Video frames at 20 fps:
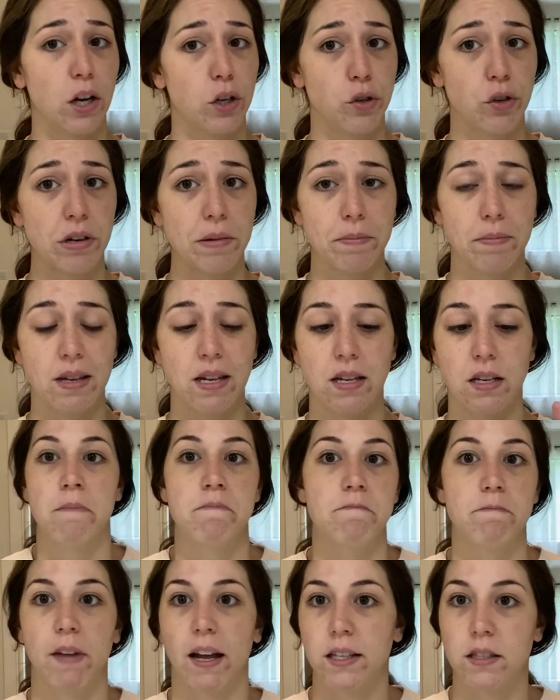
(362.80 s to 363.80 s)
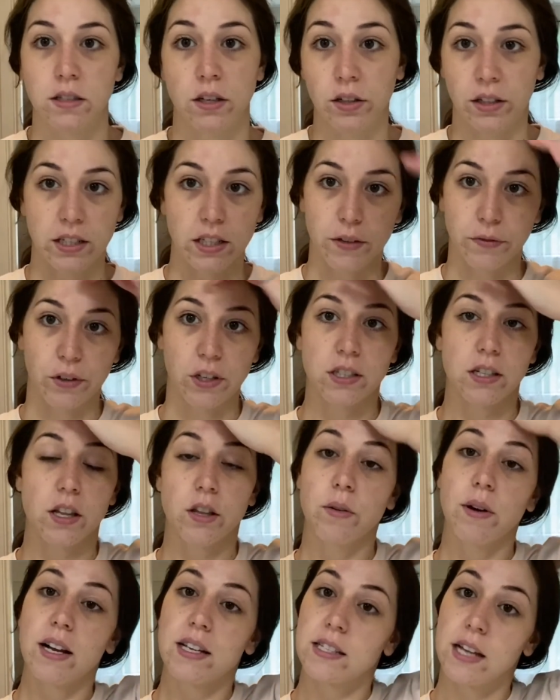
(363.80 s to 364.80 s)
treatment. That's the only difference.
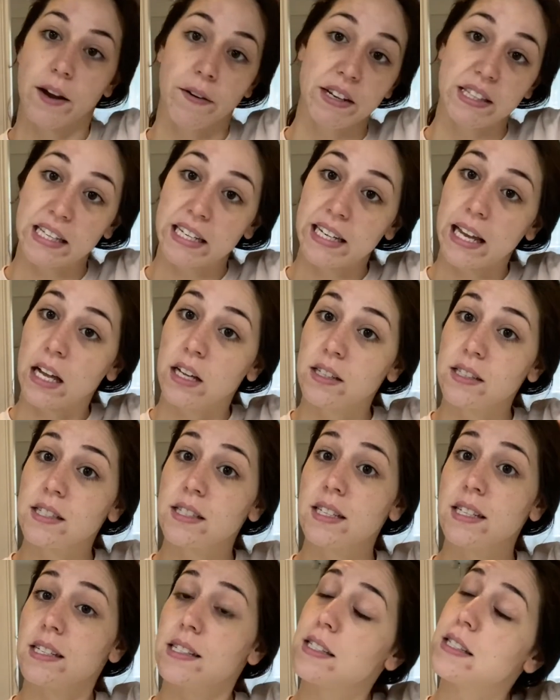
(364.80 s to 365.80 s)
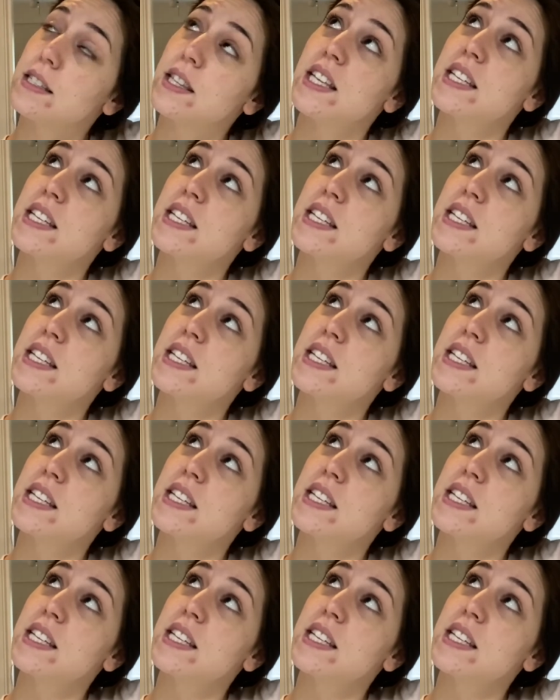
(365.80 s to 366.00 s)
Otherwise, everything else is the